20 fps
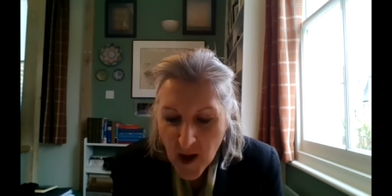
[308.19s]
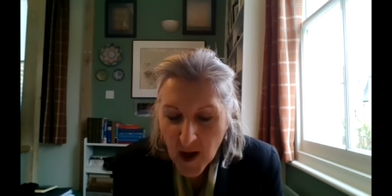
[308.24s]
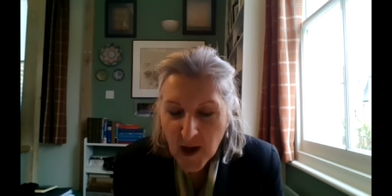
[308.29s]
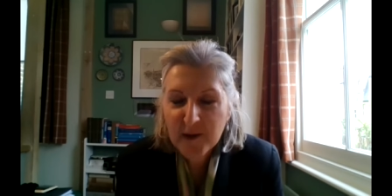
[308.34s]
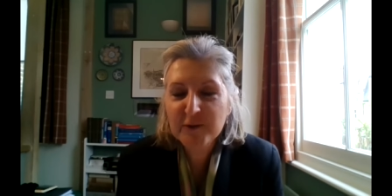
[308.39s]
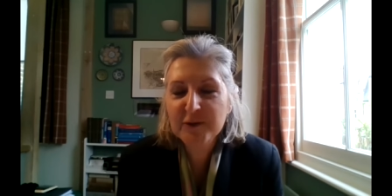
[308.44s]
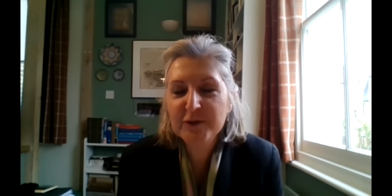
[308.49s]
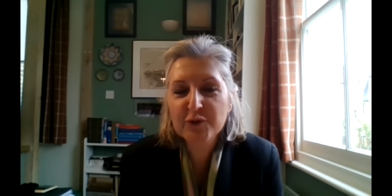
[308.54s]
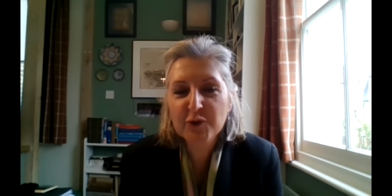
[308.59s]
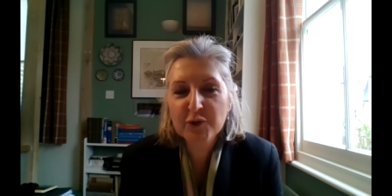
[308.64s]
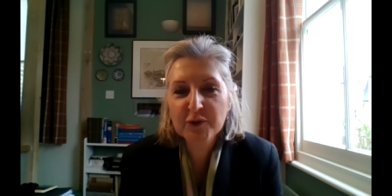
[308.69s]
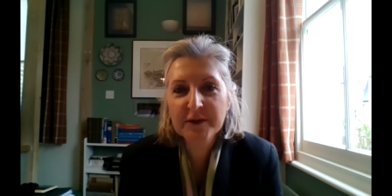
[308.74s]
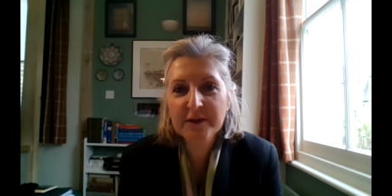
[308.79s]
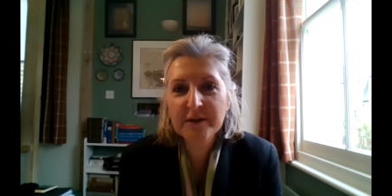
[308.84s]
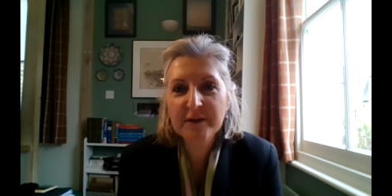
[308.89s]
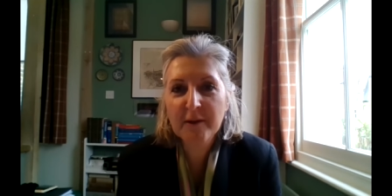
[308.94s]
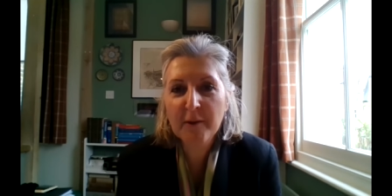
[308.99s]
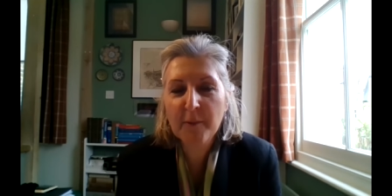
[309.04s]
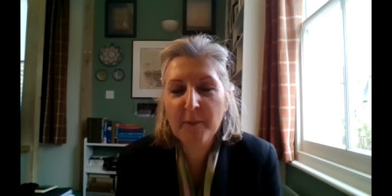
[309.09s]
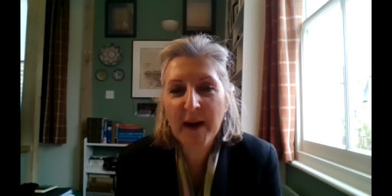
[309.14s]
I was
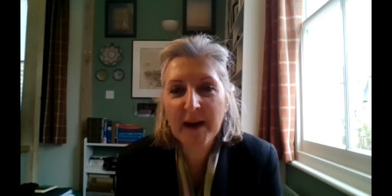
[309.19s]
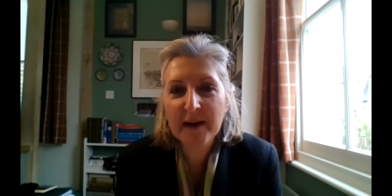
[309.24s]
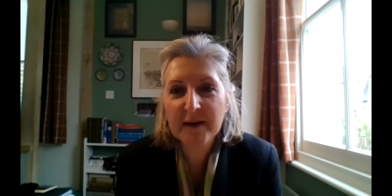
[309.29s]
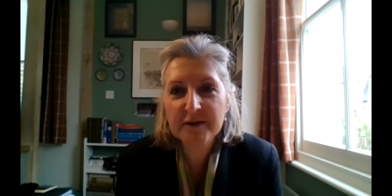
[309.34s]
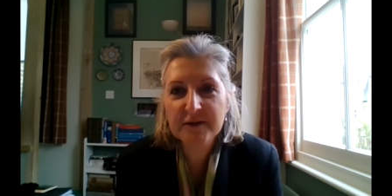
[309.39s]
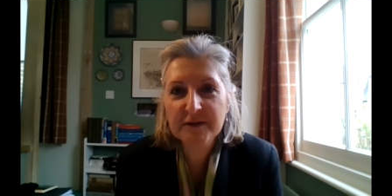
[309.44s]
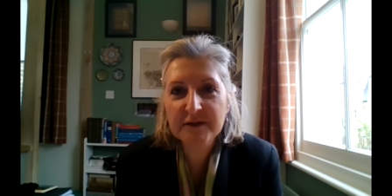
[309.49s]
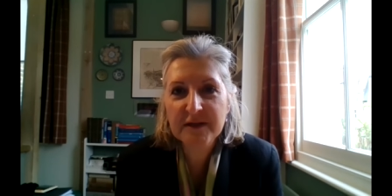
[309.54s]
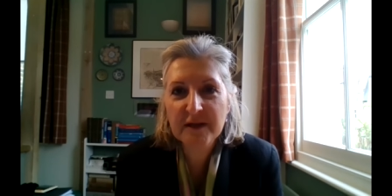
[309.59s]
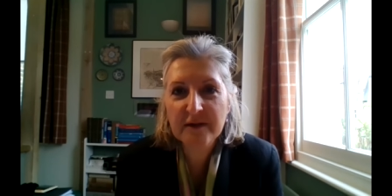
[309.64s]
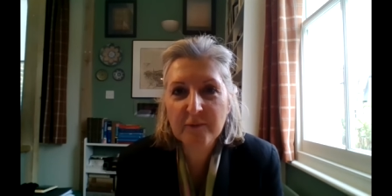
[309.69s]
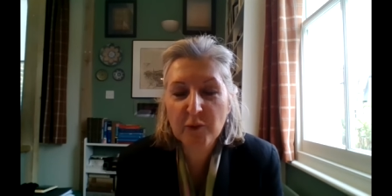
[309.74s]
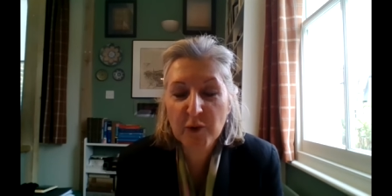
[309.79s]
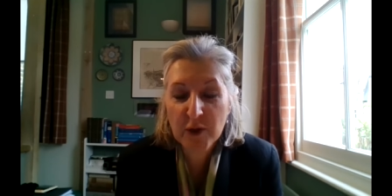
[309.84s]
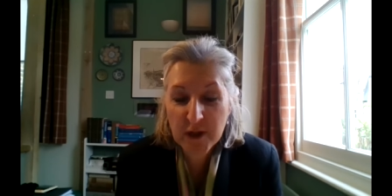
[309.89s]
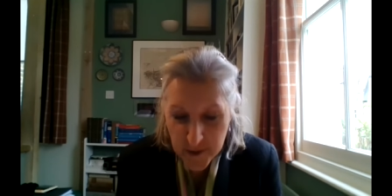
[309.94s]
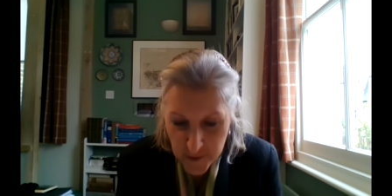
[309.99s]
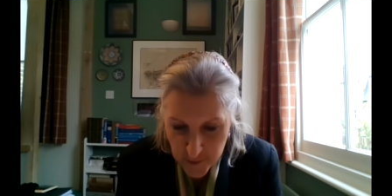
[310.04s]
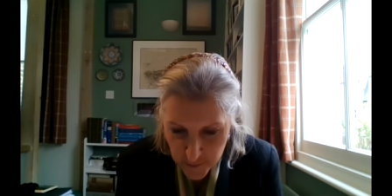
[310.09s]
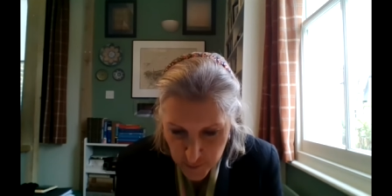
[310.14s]
talking about Sir
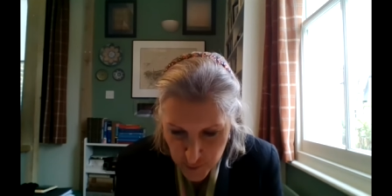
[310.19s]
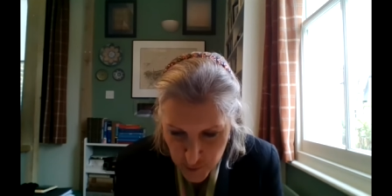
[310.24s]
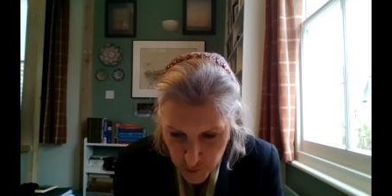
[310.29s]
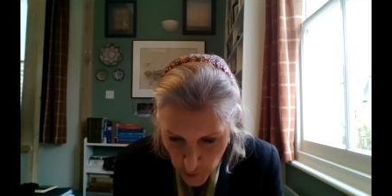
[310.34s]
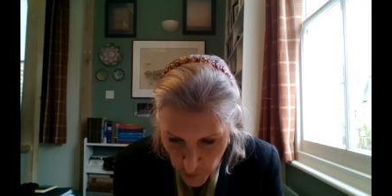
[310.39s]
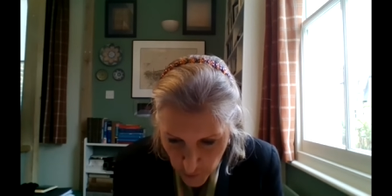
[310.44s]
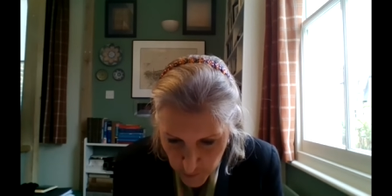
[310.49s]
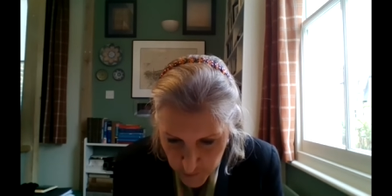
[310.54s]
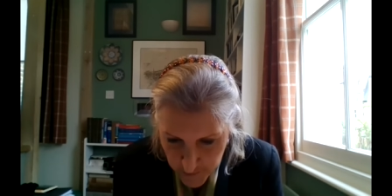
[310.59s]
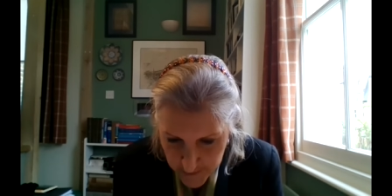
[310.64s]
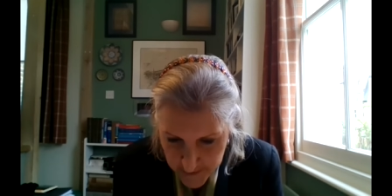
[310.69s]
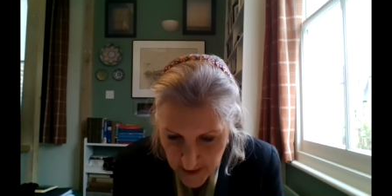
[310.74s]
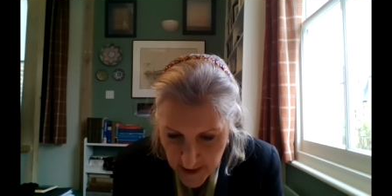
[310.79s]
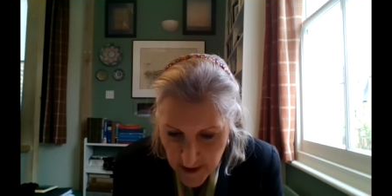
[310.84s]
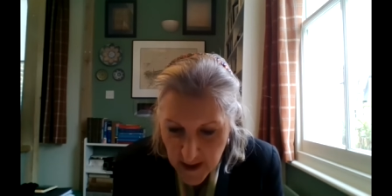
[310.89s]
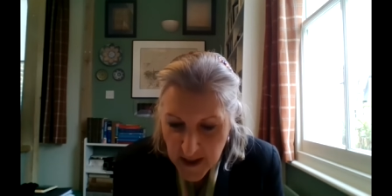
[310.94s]
William Jones.